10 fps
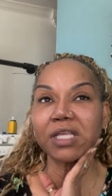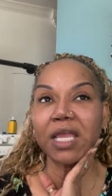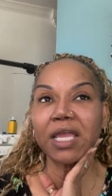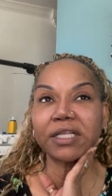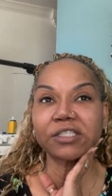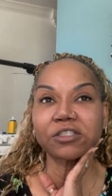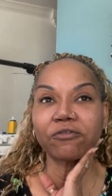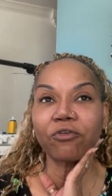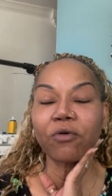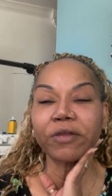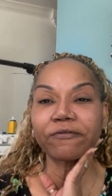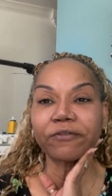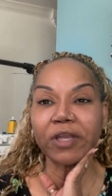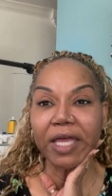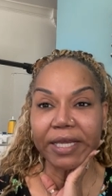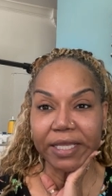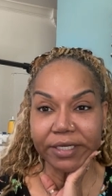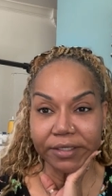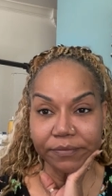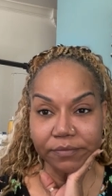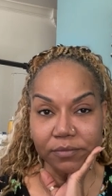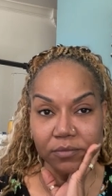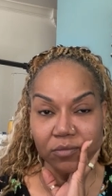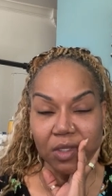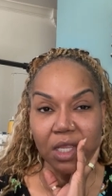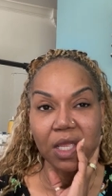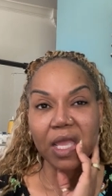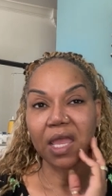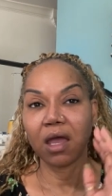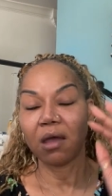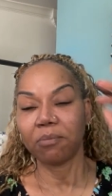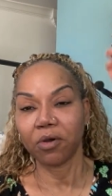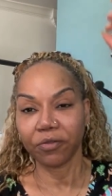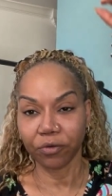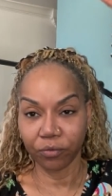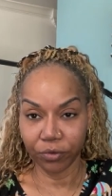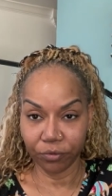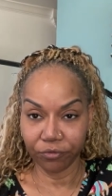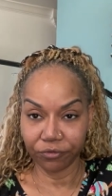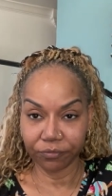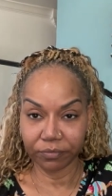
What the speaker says: in Savoy flooded up on the roof.